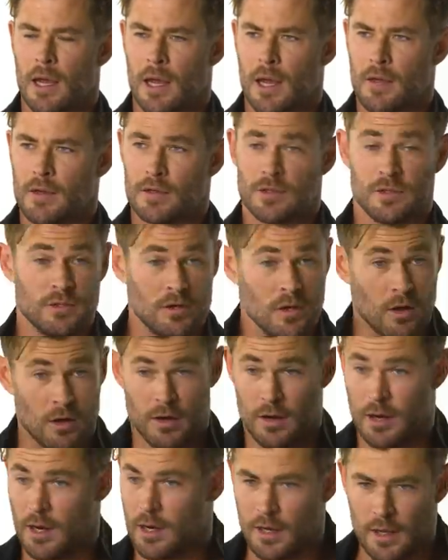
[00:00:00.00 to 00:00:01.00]
and this is not
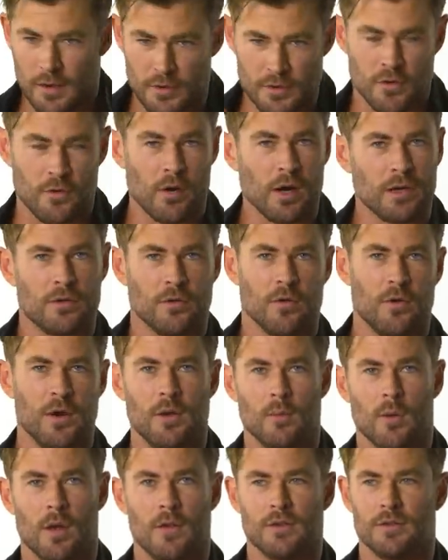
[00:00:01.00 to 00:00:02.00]
on any other director or
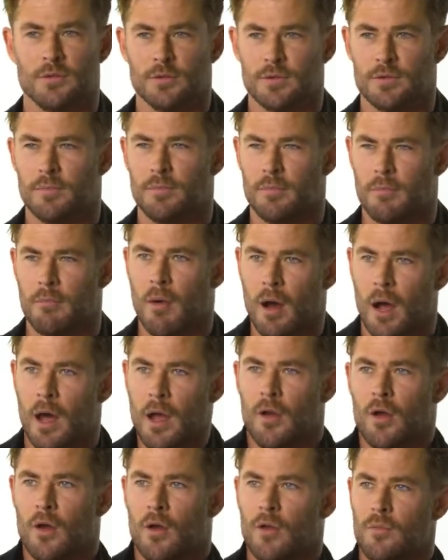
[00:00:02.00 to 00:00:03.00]
anyone, this is
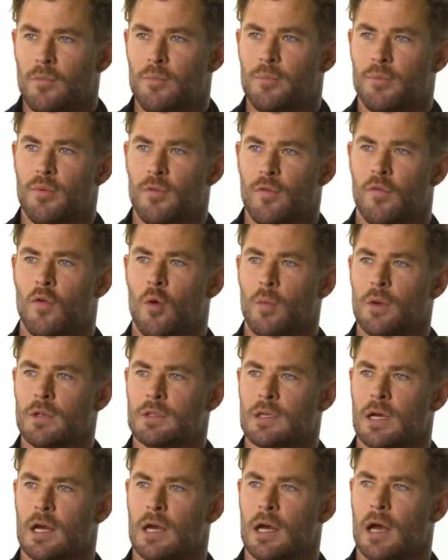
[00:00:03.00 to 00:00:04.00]
my own
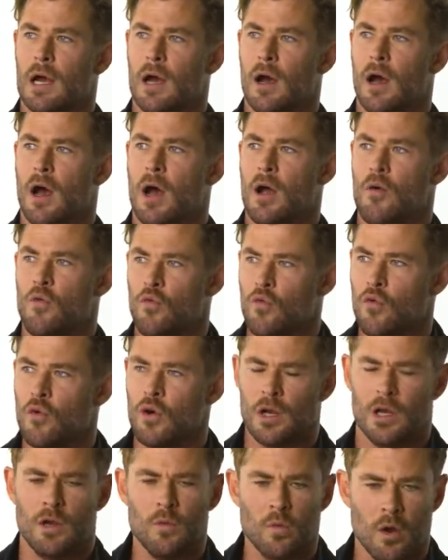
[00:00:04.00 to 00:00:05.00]
performance, I
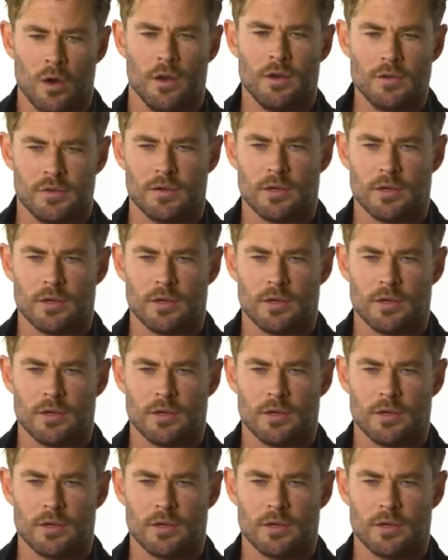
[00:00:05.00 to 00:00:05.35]
really wanted